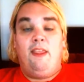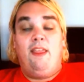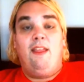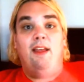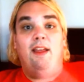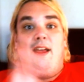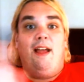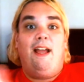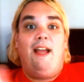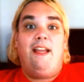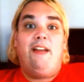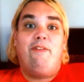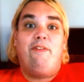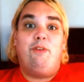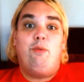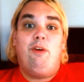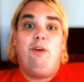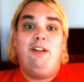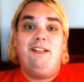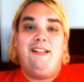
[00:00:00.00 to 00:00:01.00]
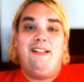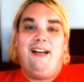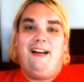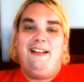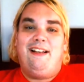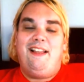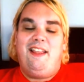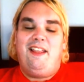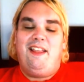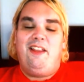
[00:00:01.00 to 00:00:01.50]
Hey everyone,
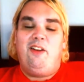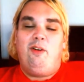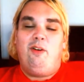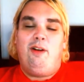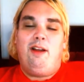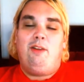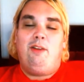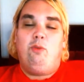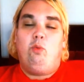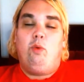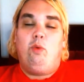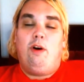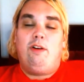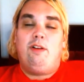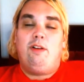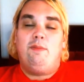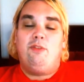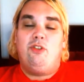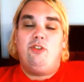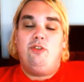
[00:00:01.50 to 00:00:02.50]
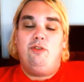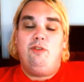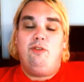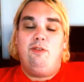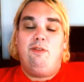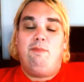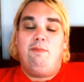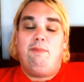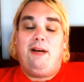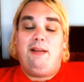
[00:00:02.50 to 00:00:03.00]
Connie here, and welcome to
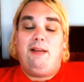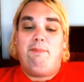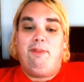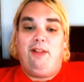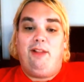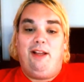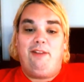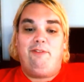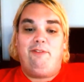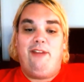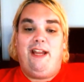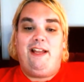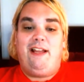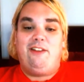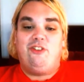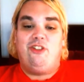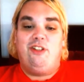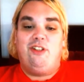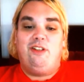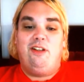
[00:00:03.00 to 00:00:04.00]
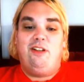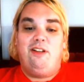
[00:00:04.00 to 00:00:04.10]
my blind reaction.